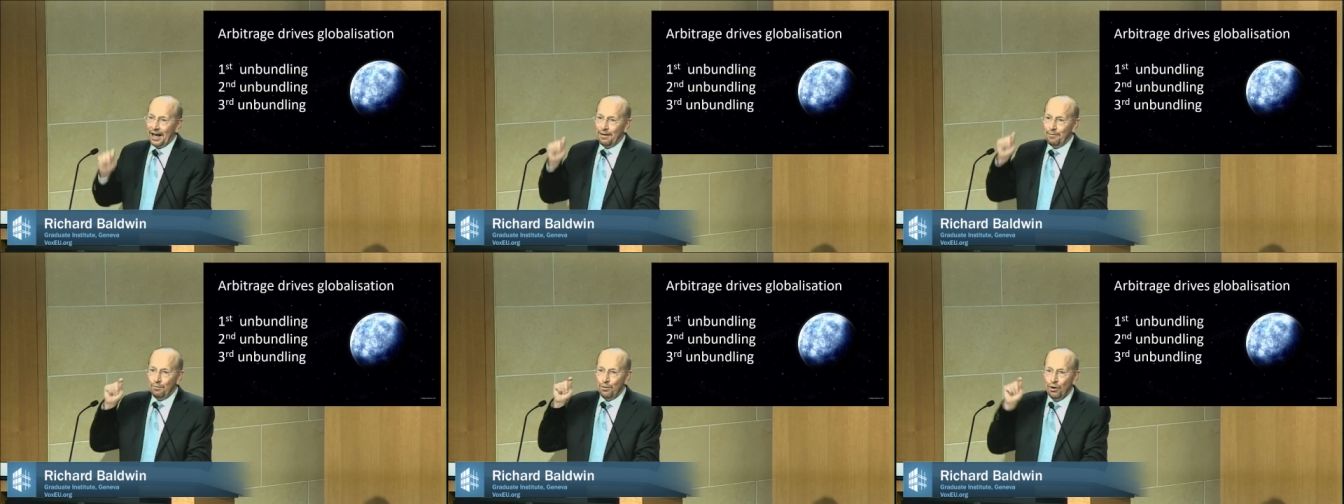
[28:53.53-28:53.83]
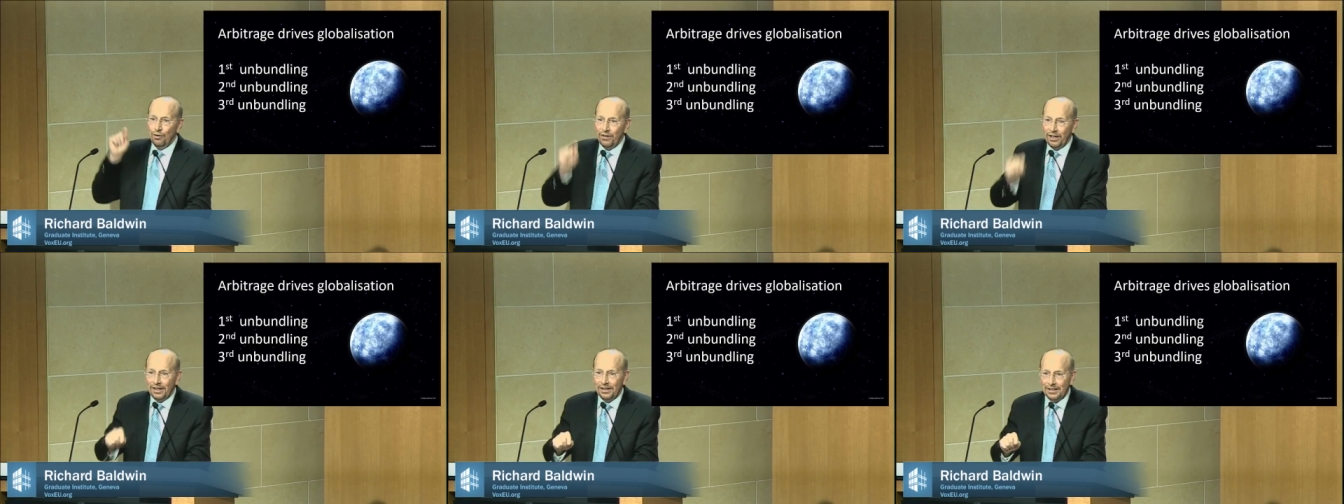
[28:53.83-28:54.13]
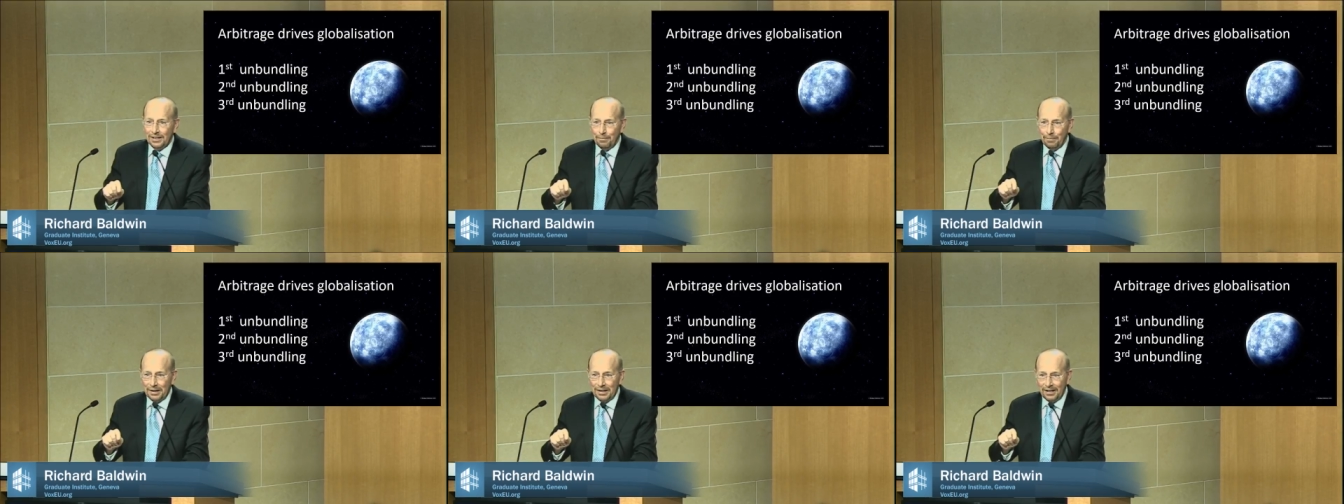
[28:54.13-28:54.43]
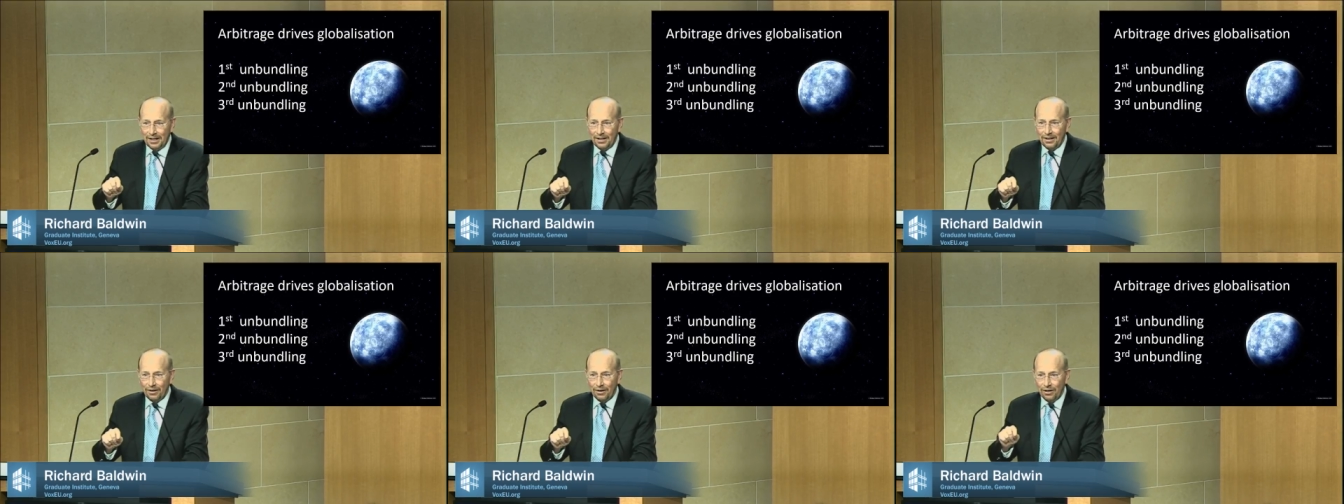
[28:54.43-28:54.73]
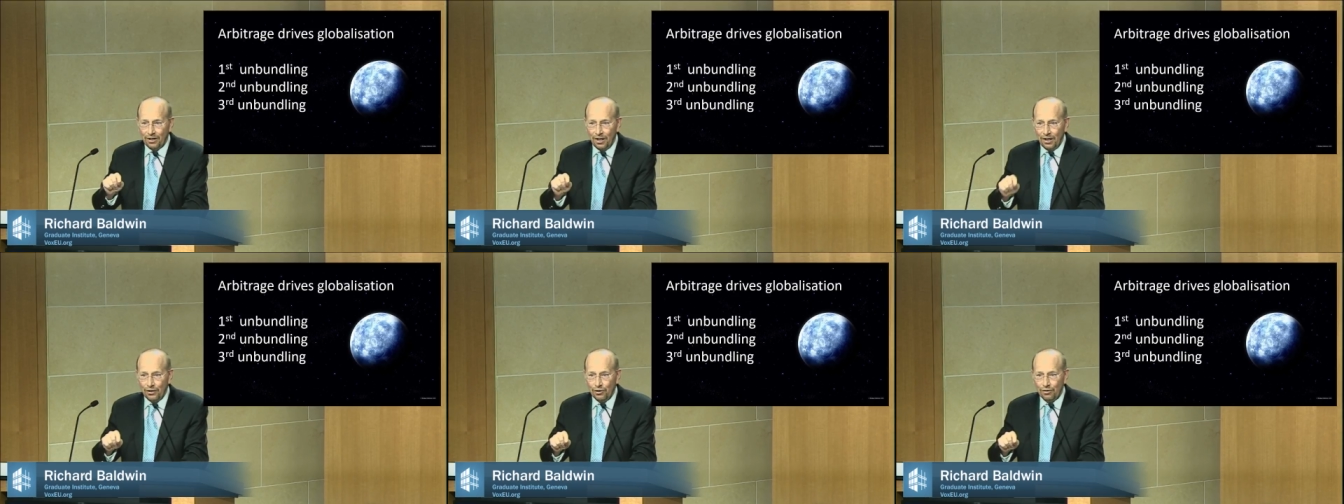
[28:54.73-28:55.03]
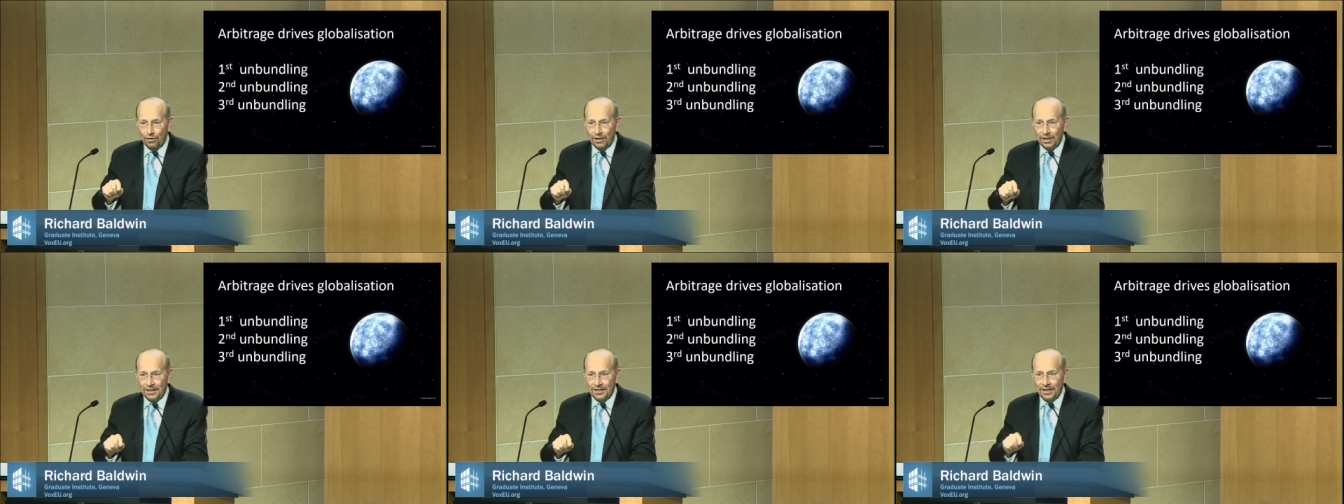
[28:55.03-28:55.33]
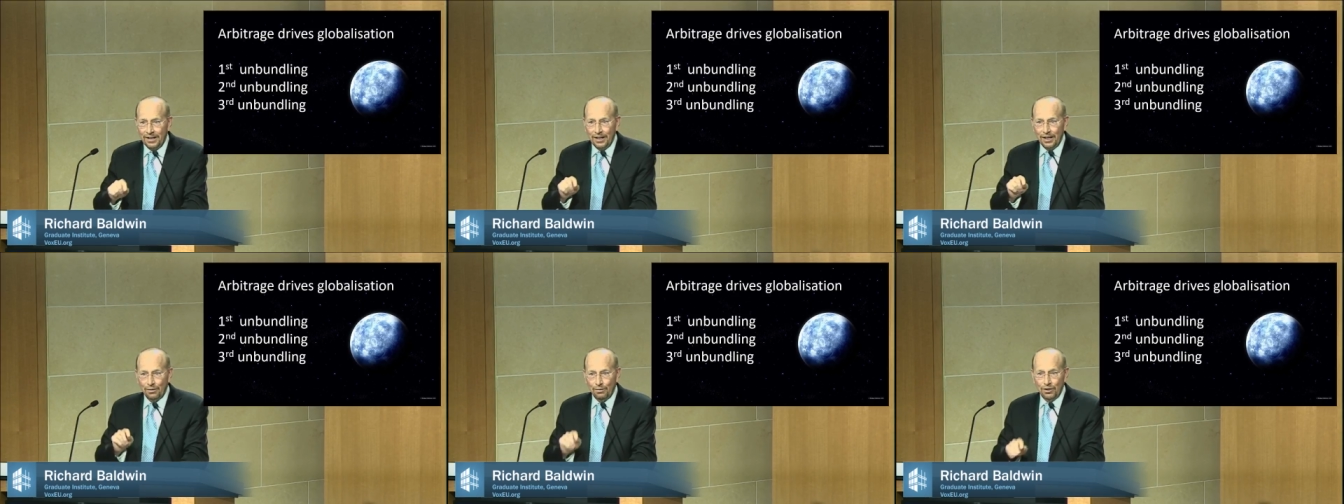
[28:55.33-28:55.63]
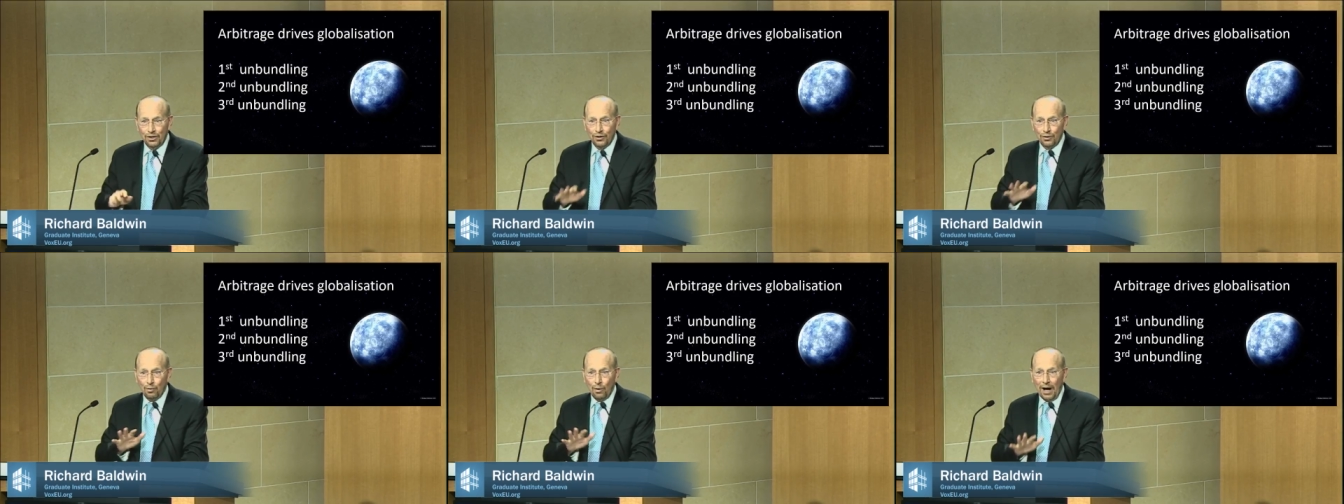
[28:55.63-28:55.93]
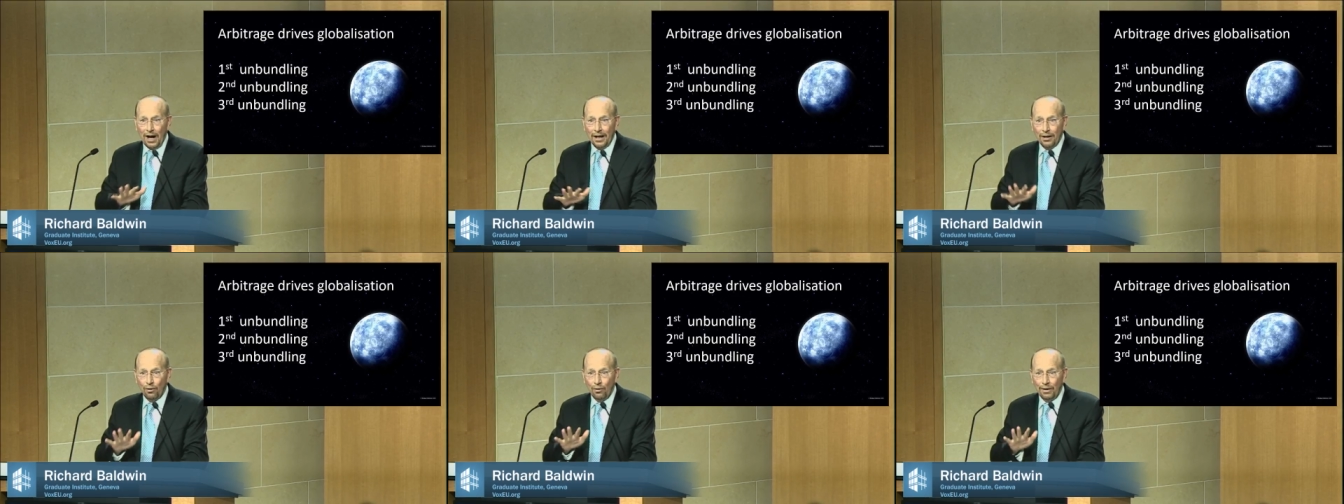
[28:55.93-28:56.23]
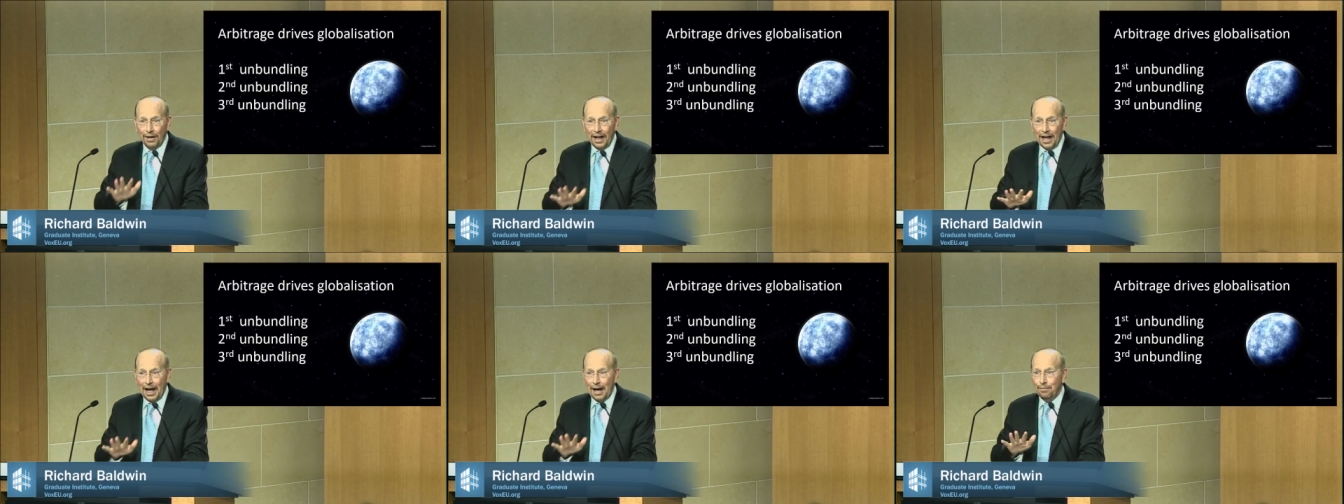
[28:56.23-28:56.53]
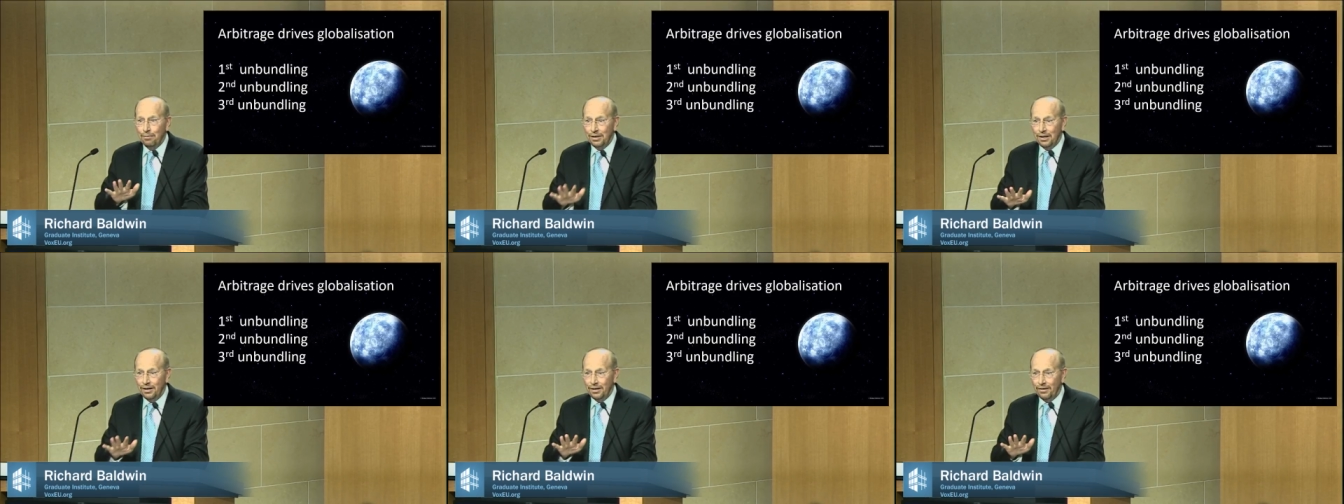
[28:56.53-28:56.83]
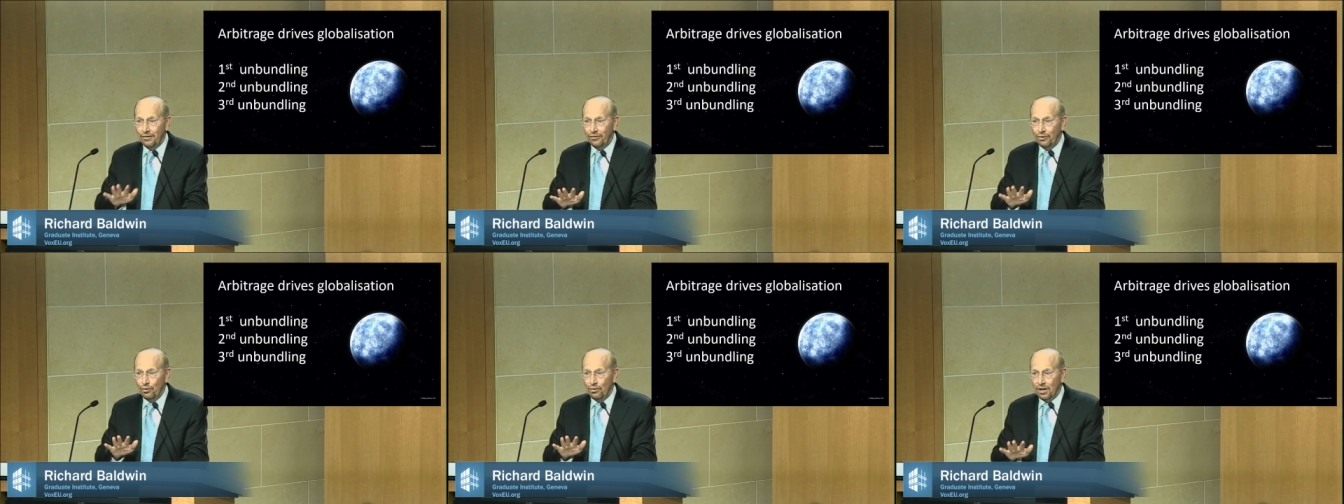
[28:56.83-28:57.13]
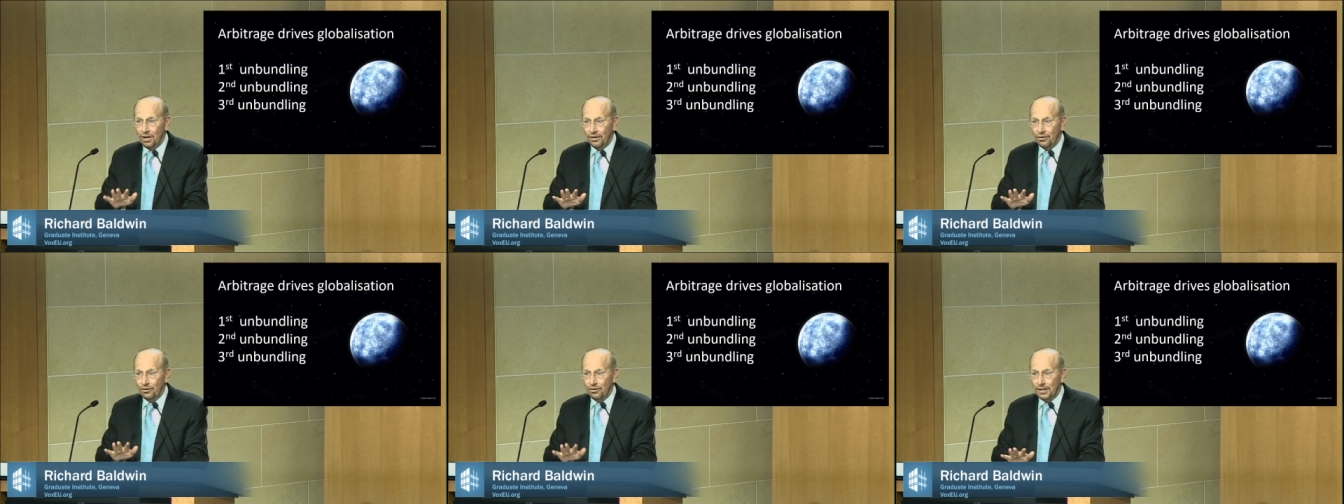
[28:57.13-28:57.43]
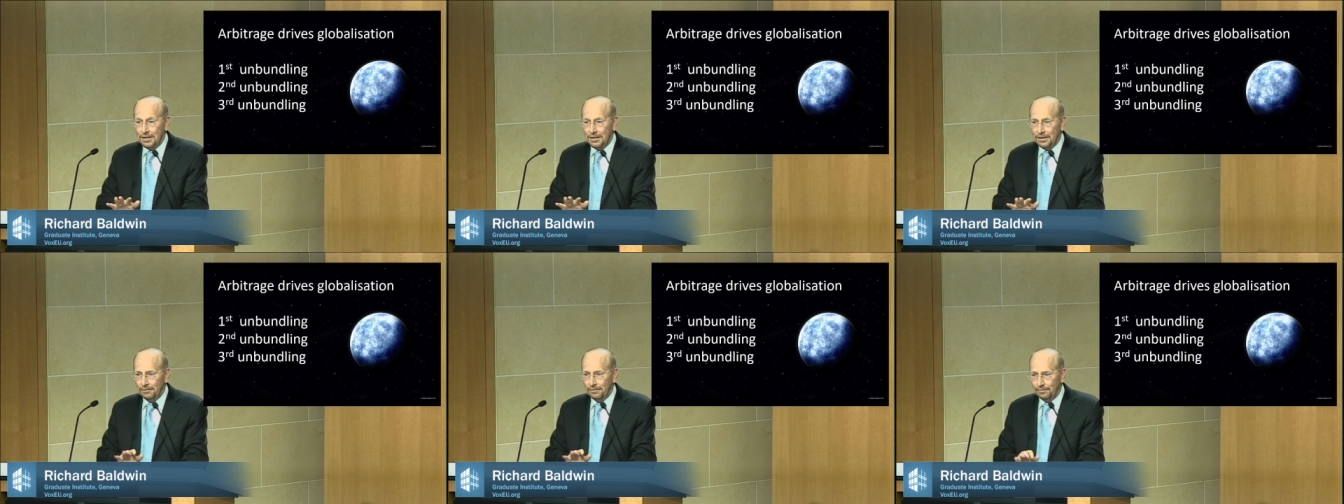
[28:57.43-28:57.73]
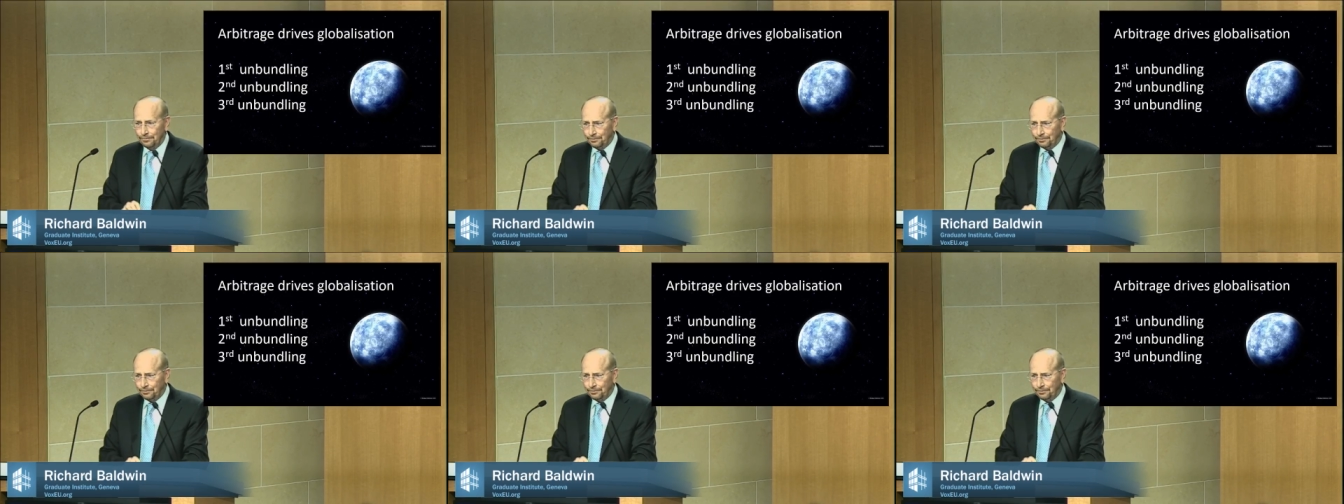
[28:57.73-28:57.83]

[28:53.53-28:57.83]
and moving it to particular countries, which is why it only happened in a few countries.